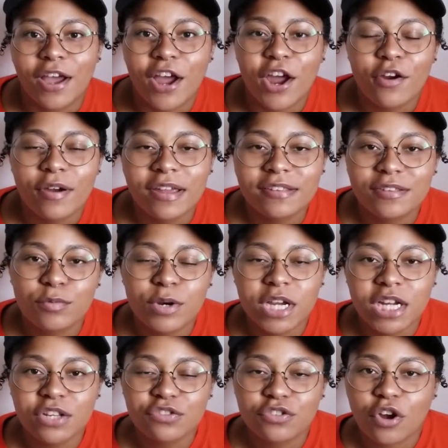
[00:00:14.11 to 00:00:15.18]
Alright, so we're
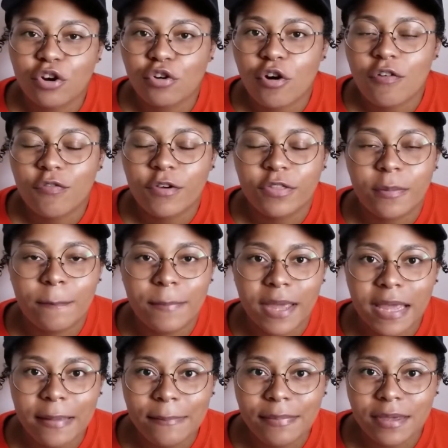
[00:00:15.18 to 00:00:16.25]
going to start off with
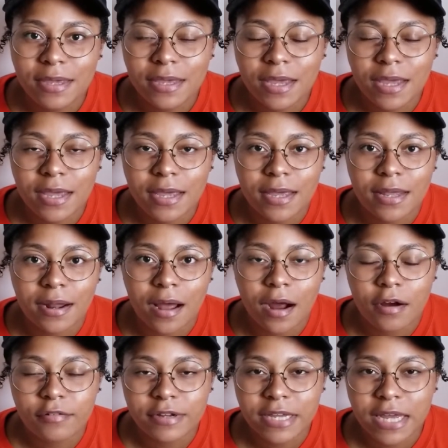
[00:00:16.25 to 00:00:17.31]
Baby and
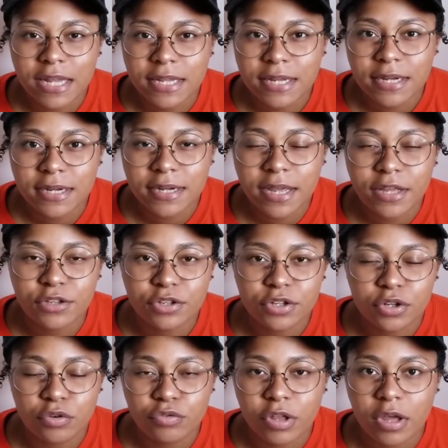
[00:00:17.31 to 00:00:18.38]
Ariella, and
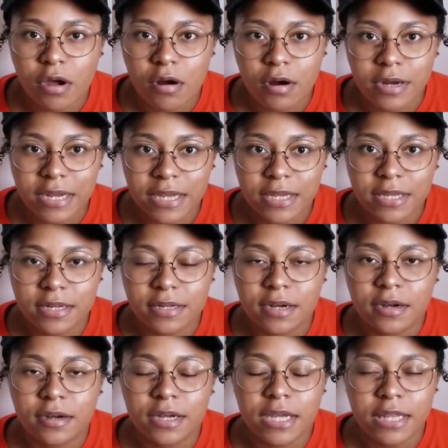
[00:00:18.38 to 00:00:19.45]
they are in
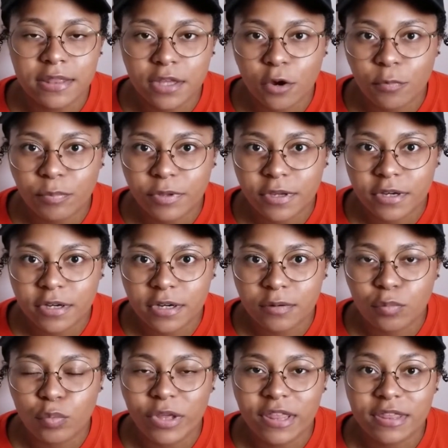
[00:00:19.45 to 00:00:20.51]

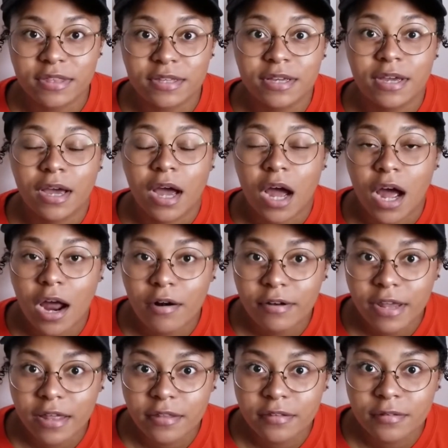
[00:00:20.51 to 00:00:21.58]
Ethiopia with
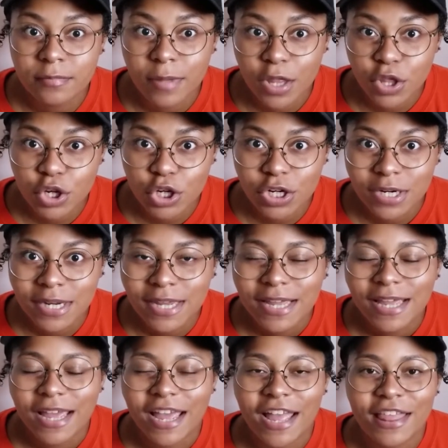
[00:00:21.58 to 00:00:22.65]
Ariella's mother,
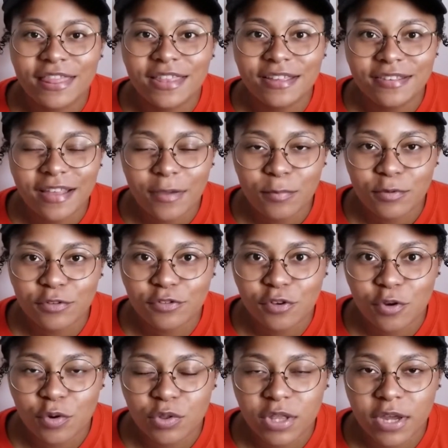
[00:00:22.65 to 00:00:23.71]
and this
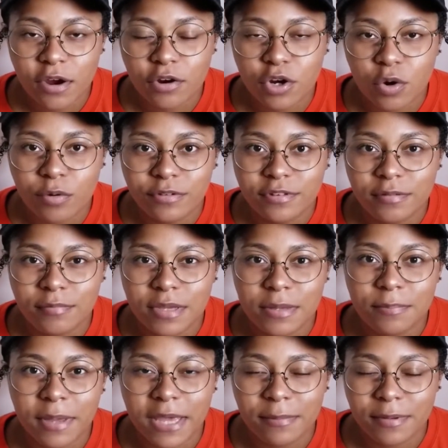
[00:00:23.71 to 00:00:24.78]
episode they are going to
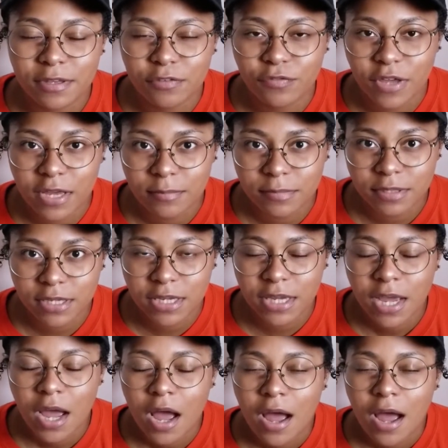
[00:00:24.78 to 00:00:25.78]
meet Baby's family.